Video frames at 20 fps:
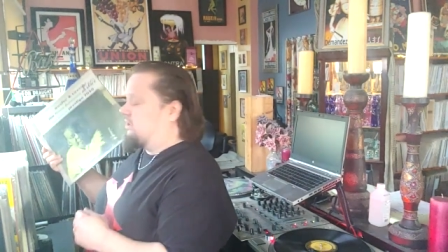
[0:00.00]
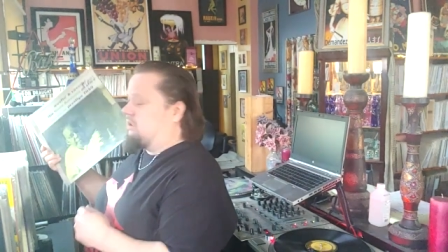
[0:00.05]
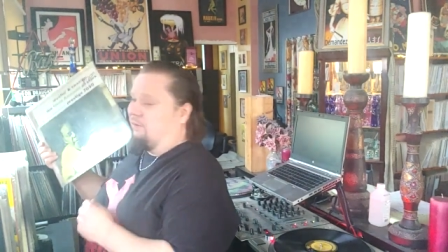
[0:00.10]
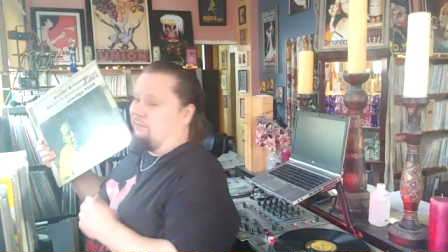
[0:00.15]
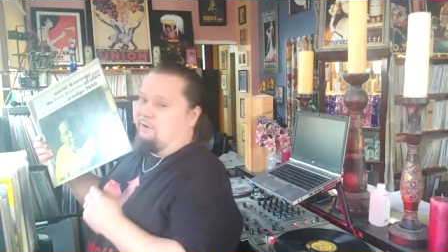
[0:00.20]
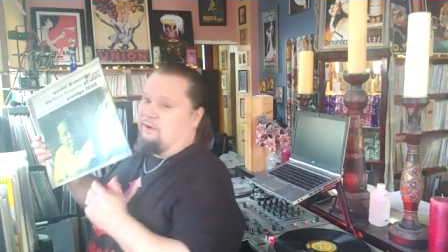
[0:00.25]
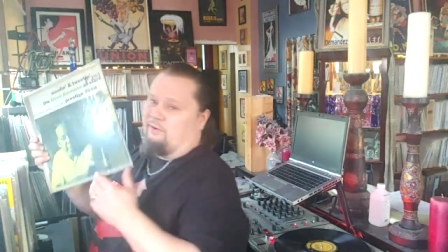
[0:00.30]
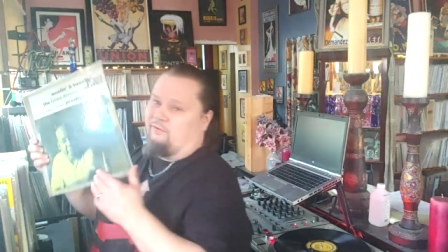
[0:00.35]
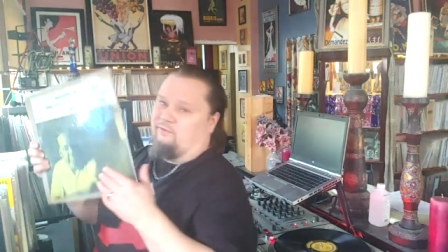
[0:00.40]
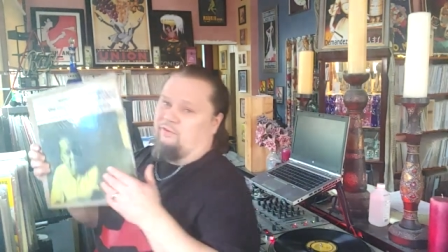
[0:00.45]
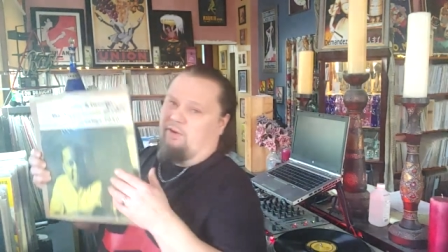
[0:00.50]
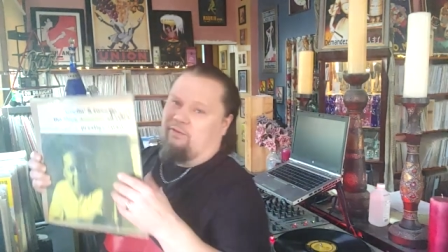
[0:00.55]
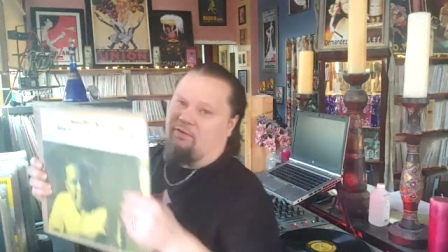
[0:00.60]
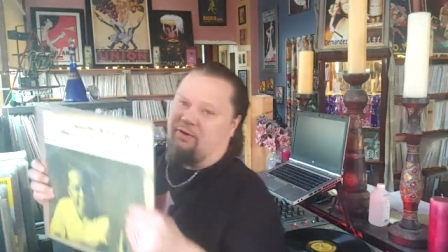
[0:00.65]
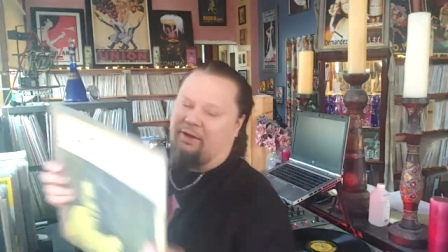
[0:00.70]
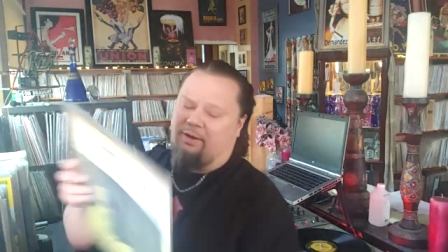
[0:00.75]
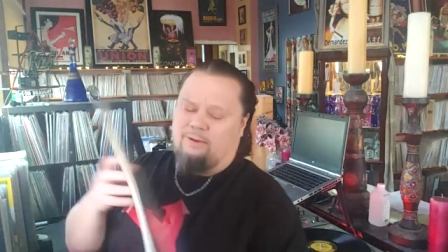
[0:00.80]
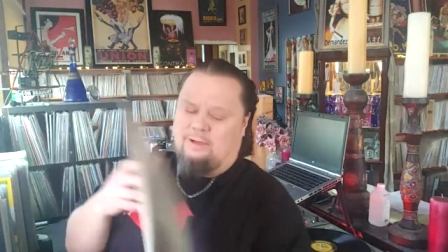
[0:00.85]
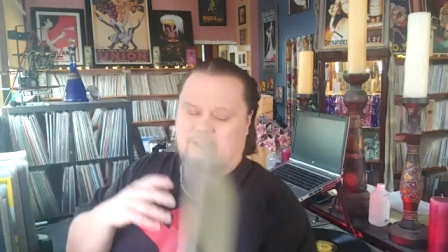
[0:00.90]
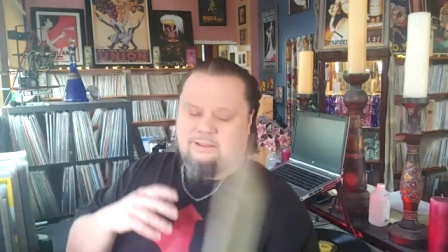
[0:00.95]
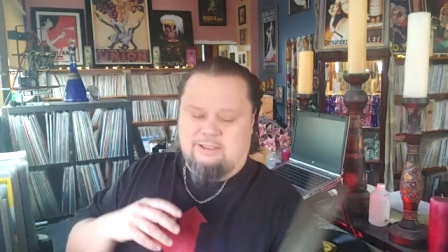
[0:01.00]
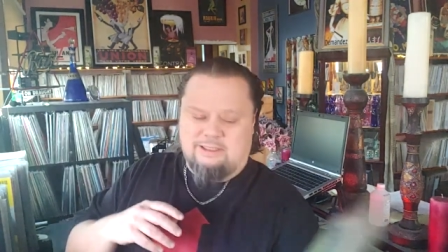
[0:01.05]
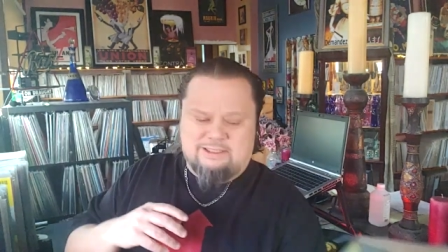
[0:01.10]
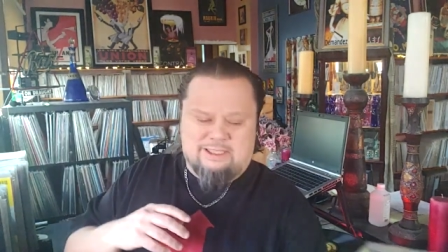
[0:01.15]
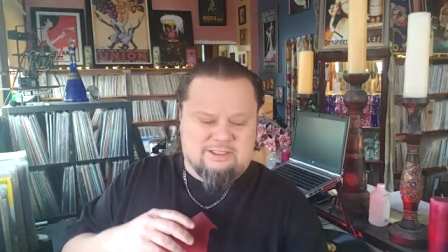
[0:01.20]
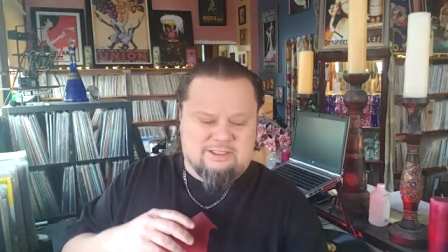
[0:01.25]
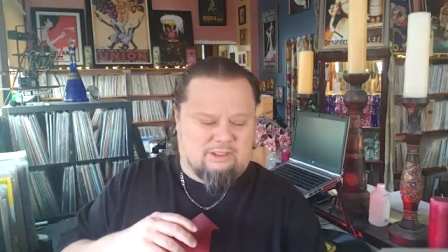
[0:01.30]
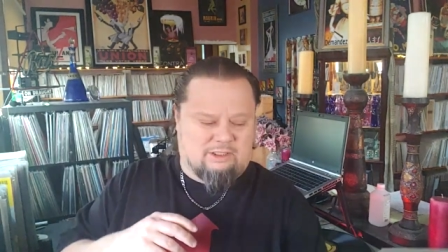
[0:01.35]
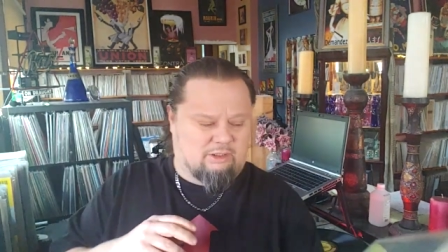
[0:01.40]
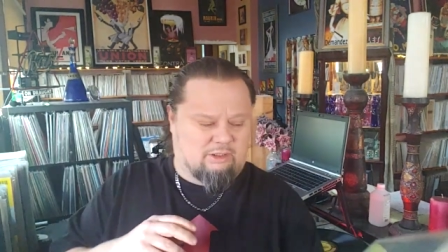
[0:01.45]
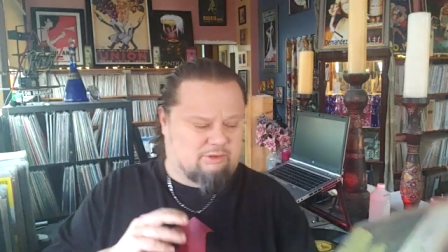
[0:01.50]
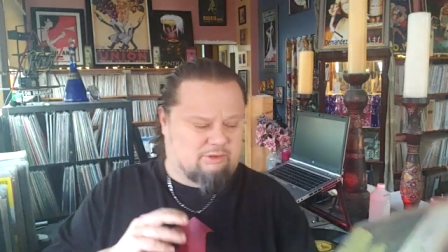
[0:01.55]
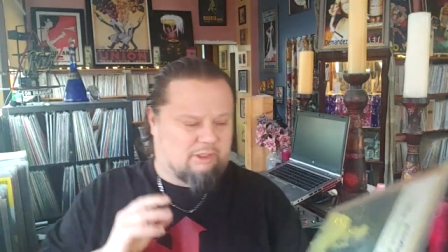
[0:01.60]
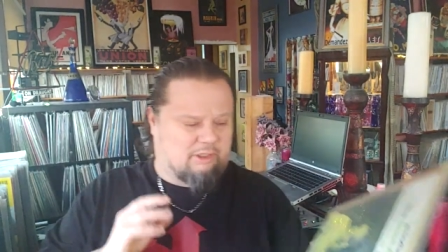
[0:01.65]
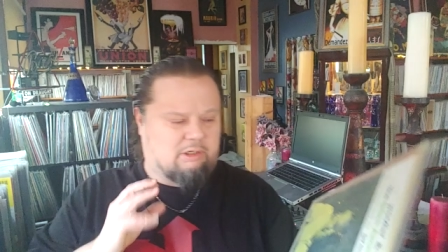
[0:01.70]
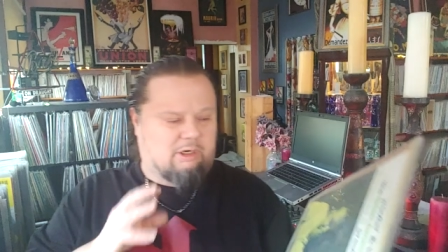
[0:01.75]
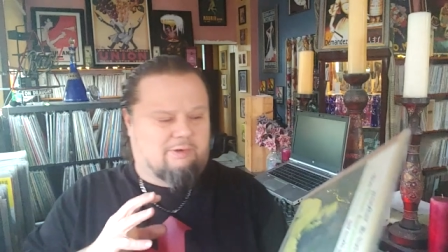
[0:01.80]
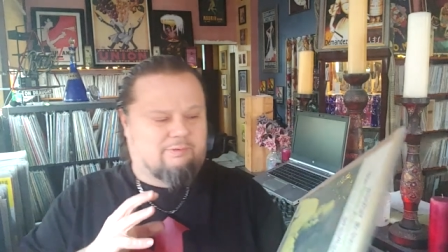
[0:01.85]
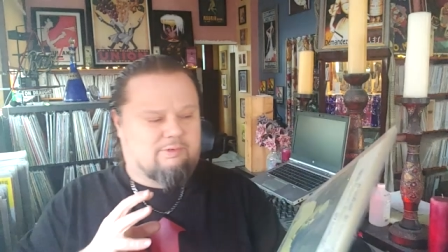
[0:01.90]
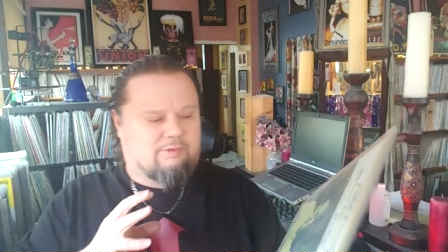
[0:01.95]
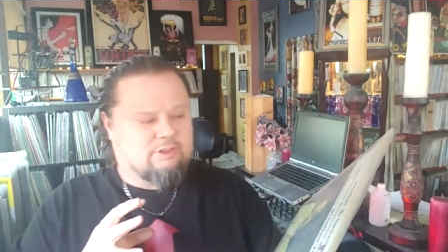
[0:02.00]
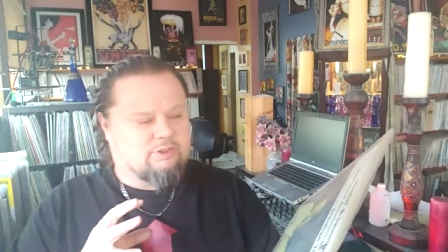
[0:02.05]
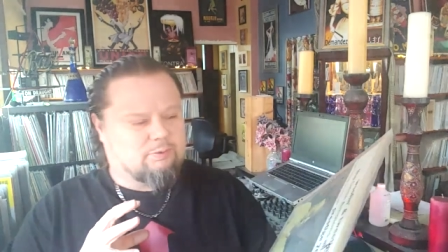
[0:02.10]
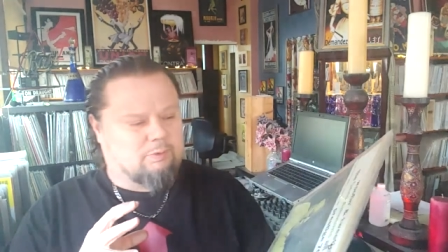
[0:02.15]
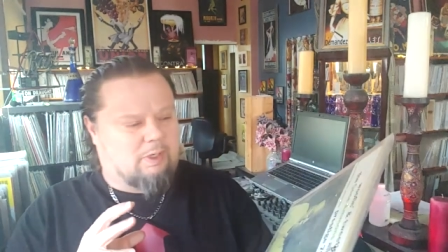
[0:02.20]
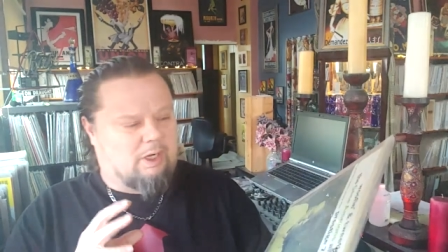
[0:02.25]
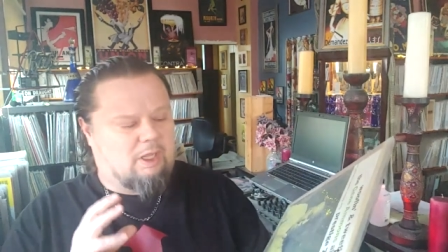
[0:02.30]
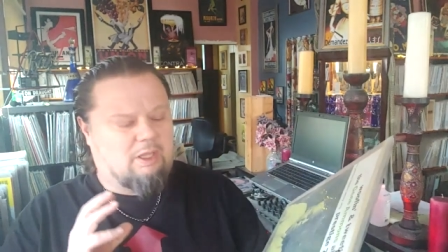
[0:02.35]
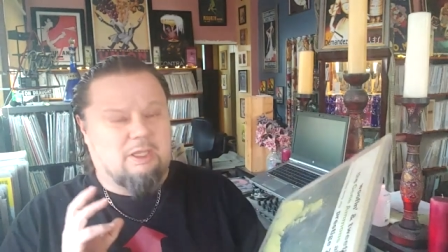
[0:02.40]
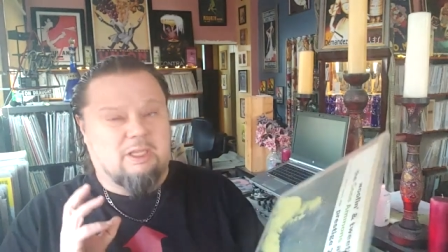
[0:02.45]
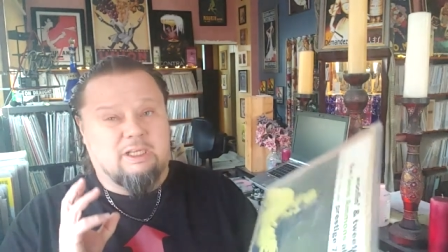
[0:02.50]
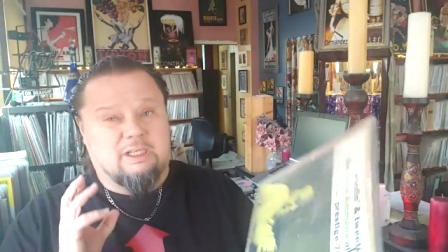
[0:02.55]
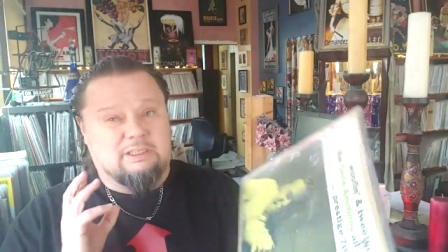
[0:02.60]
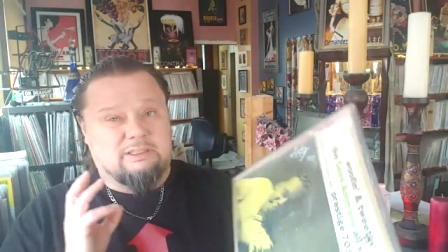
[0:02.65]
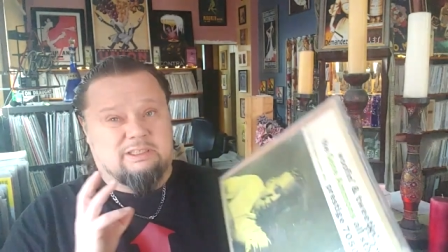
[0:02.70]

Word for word: 7050, and this has an alternate cover as well.